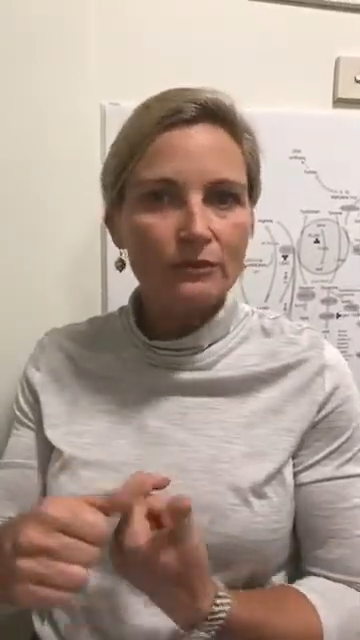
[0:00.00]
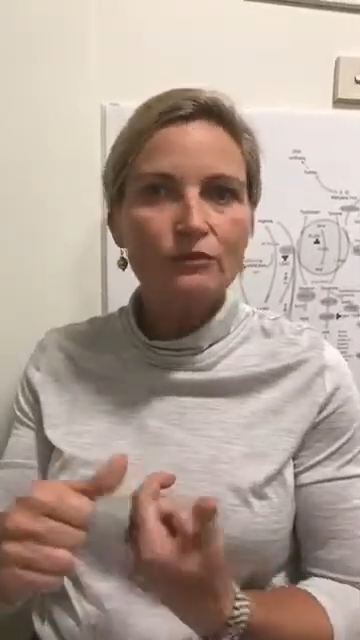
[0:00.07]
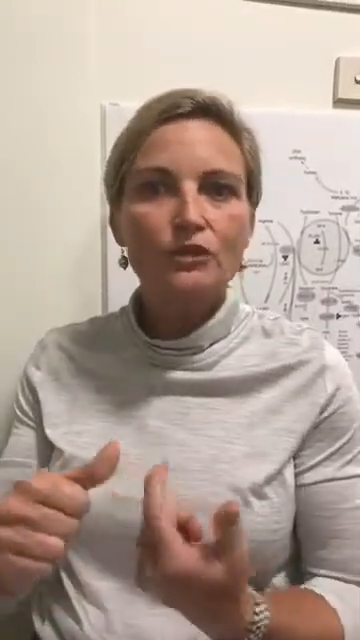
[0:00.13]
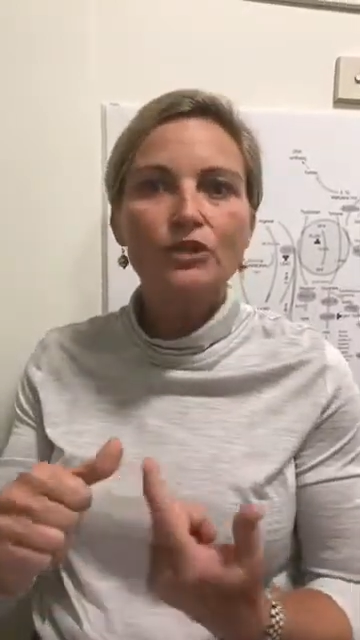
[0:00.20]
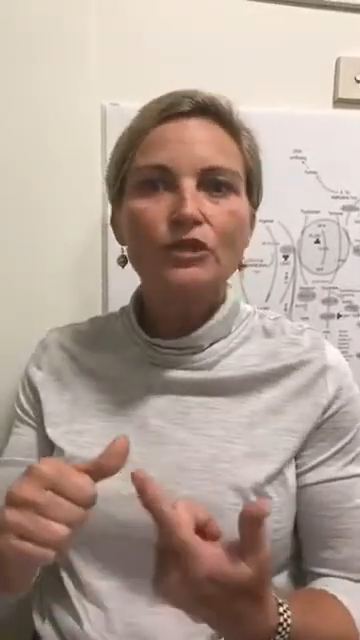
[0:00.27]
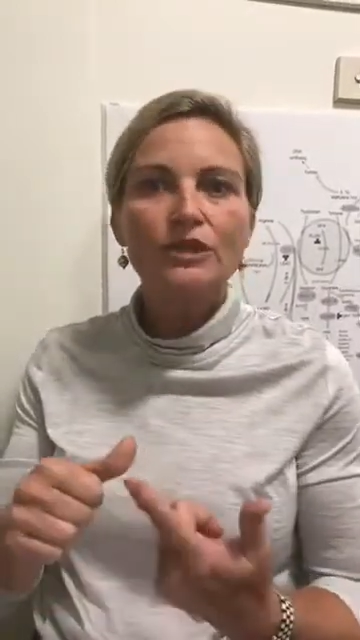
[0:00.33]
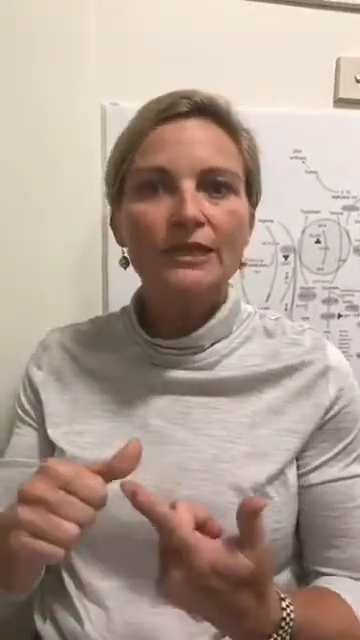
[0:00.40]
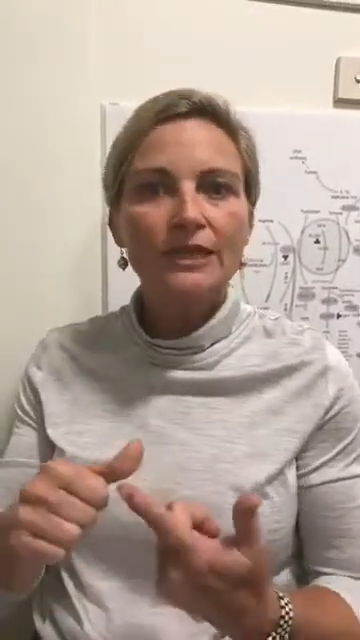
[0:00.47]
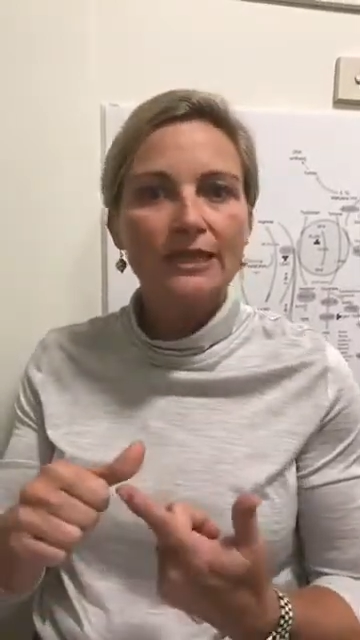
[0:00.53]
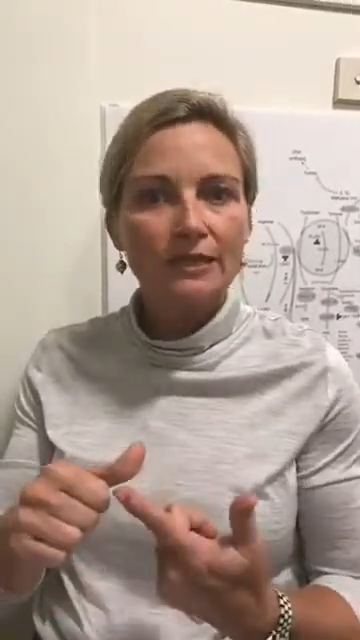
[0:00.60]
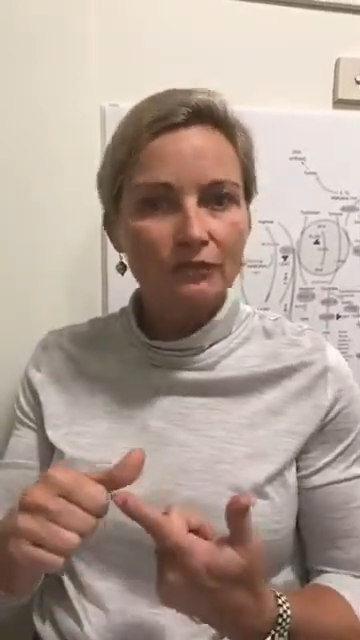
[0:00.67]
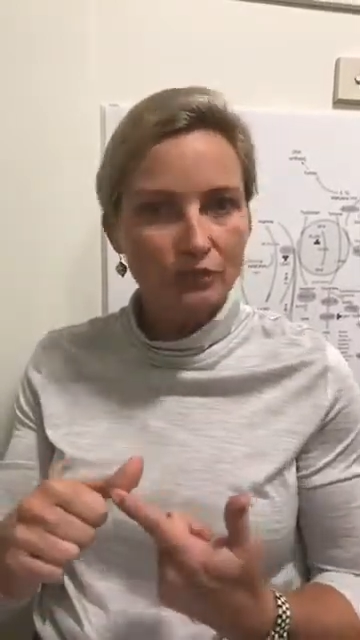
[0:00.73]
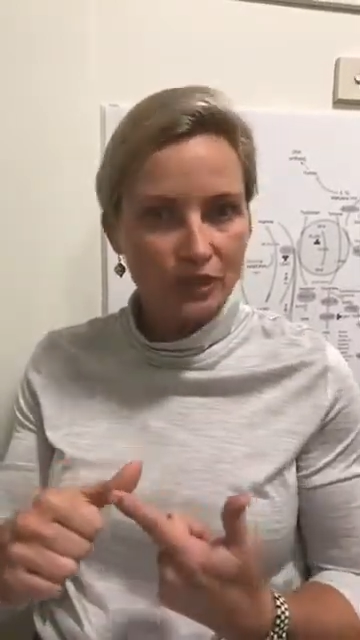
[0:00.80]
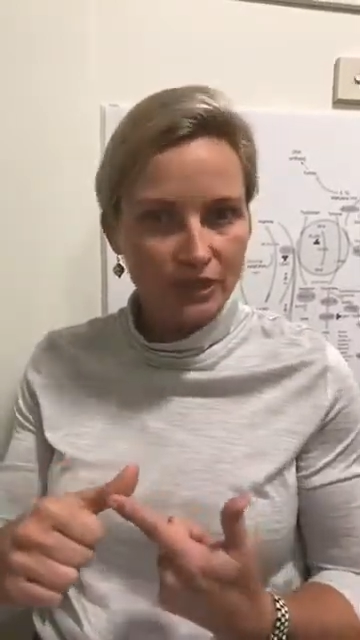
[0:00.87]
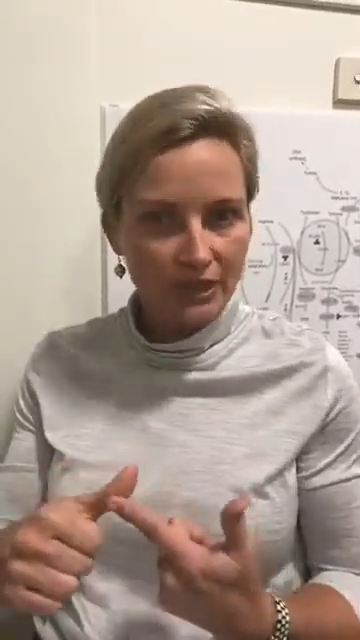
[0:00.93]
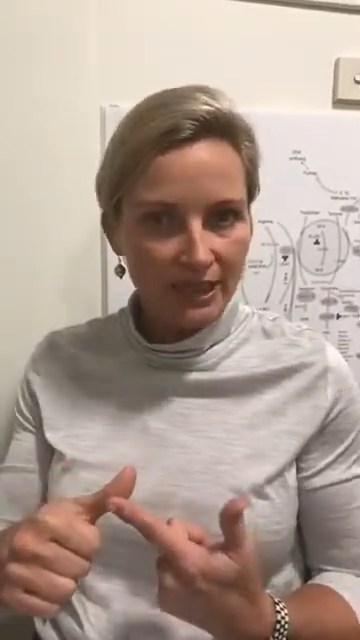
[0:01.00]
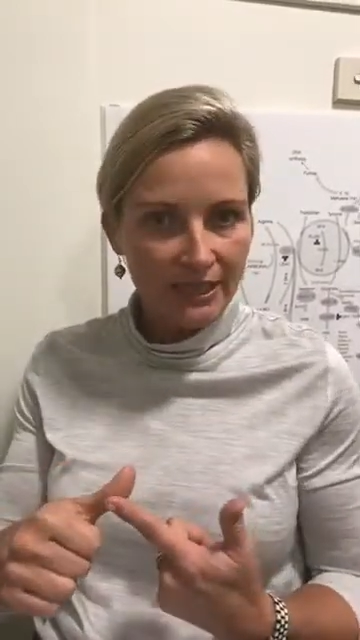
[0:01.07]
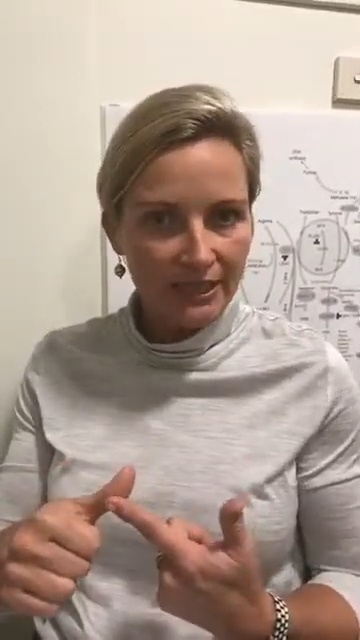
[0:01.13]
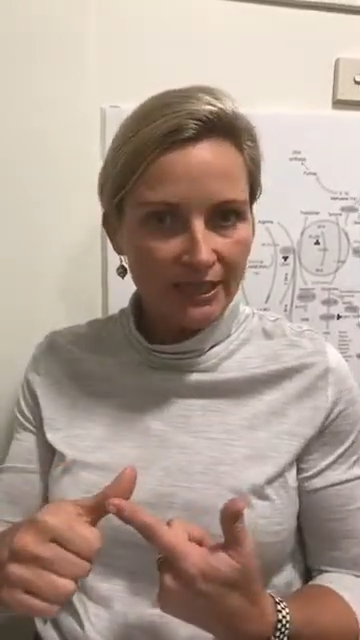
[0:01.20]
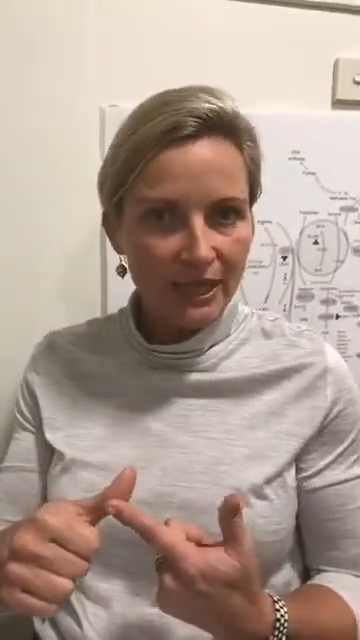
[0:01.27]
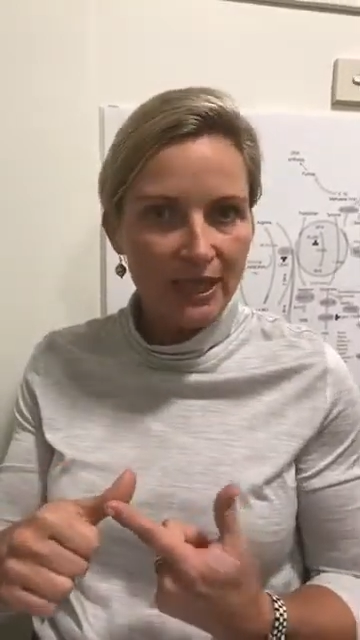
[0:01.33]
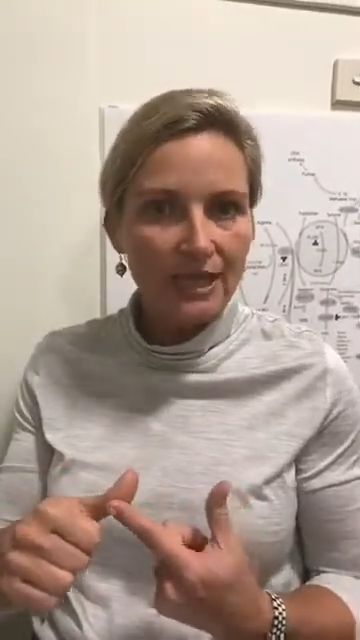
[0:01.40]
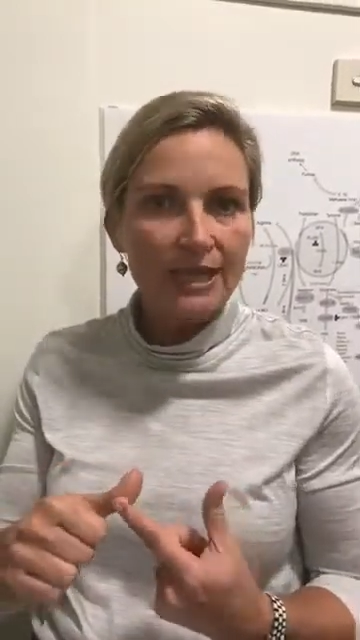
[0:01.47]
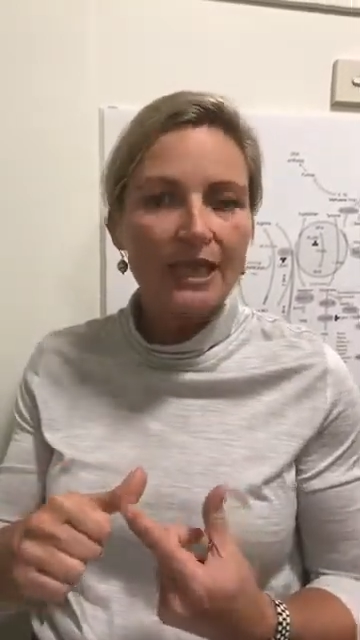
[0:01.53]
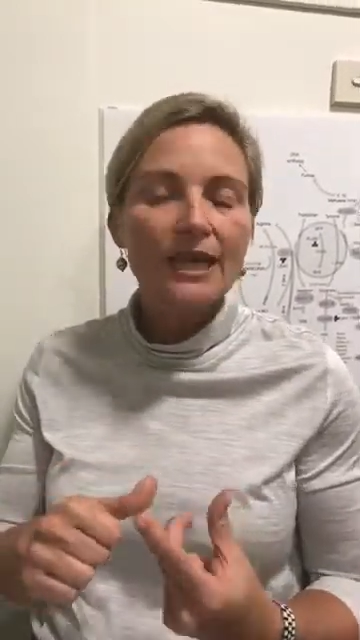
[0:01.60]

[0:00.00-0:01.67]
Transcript: reducing rosacea,